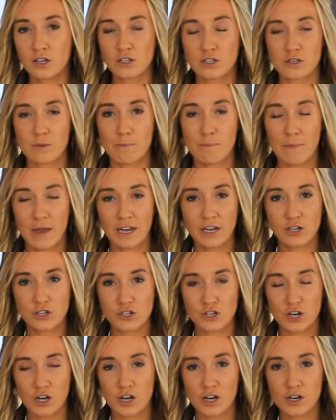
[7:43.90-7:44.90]
So make
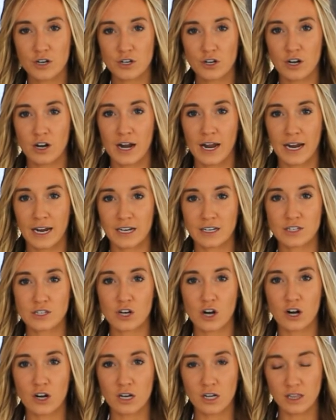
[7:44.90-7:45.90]
sure your hands
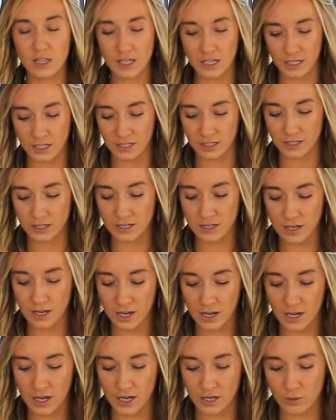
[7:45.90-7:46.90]
are clean,
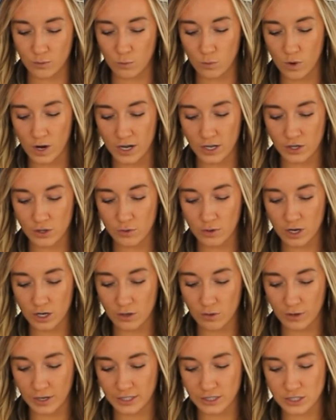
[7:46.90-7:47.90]
and what you are
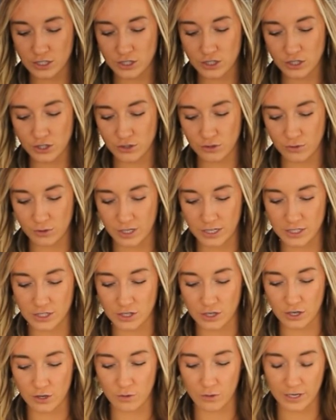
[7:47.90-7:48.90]
going to do
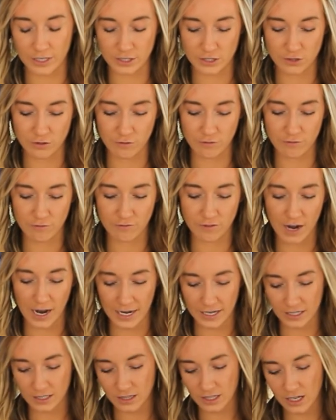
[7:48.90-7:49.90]
is you're going to
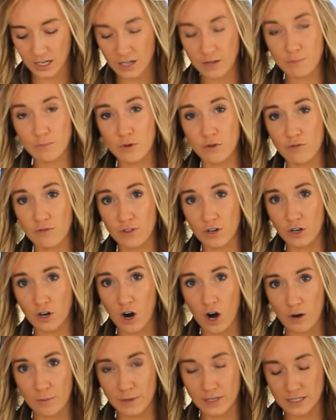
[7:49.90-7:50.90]
finely move the
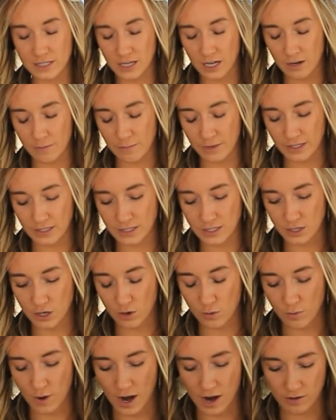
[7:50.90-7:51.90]
carbon sediments
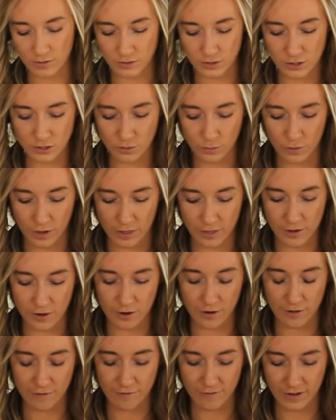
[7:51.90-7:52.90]
around with
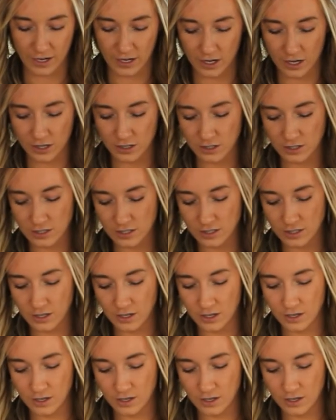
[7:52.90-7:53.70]
your fingers.